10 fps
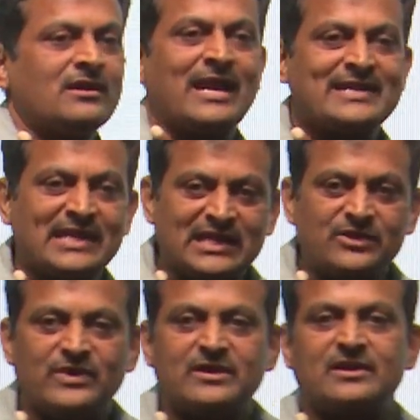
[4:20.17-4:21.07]
category
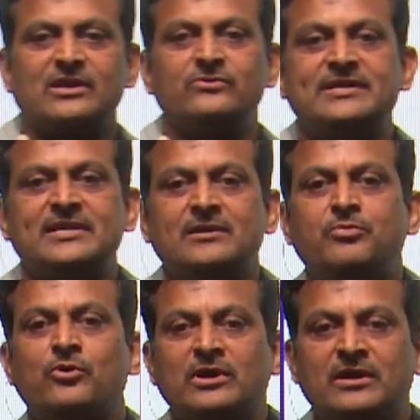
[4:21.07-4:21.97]
1 regulated
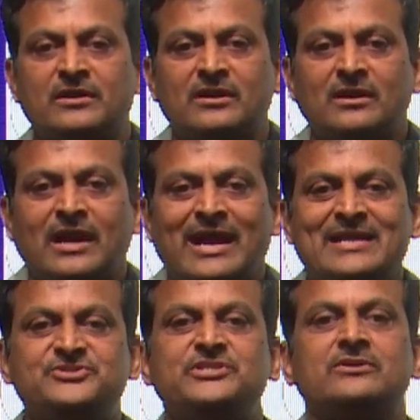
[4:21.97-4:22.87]
broker
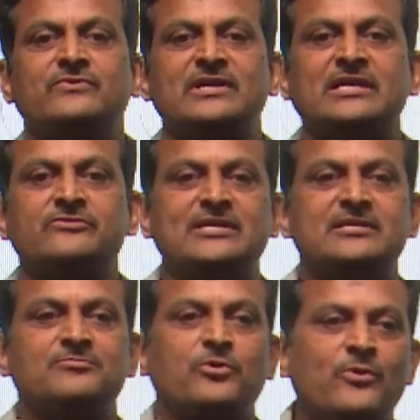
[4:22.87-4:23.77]
and tier 1
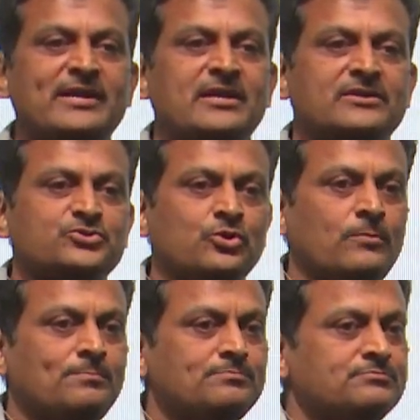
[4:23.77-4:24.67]
liquidity provider.
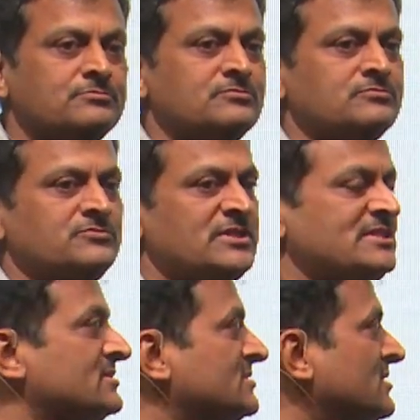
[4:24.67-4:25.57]
So this
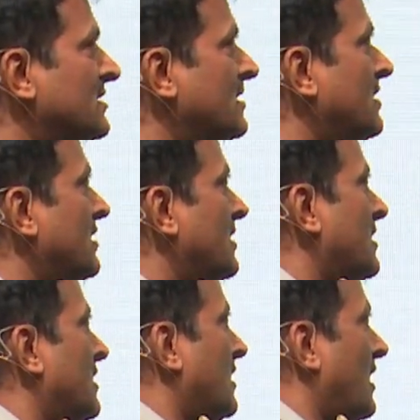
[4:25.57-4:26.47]
is
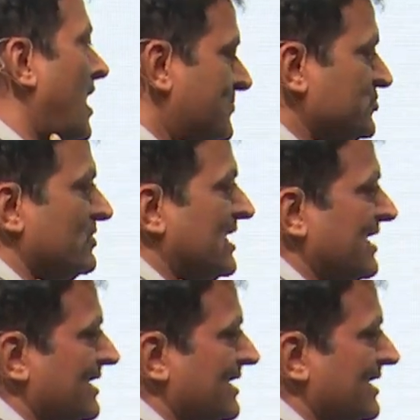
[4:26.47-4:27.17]
absolutely a